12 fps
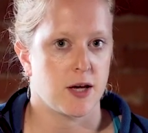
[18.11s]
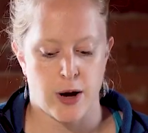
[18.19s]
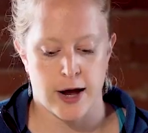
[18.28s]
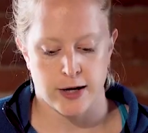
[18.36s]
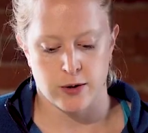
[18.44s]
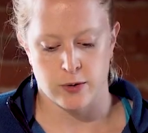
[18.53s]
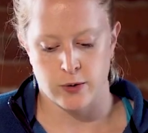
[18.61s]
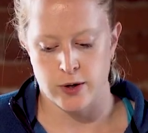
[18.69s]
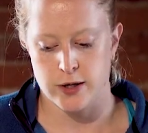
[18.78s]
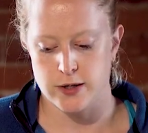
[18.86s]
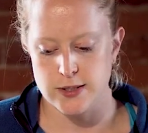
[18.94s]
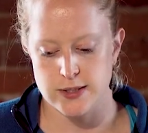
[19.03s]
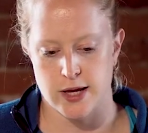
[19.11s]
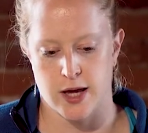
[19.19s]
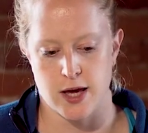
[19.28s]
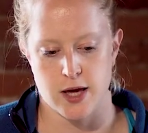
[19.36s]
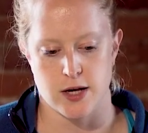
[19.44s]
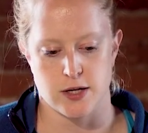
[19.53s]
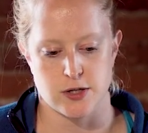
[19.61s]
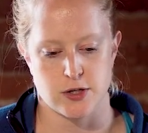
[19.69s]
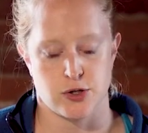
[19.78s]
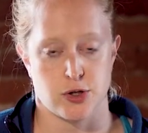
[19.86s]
body oils and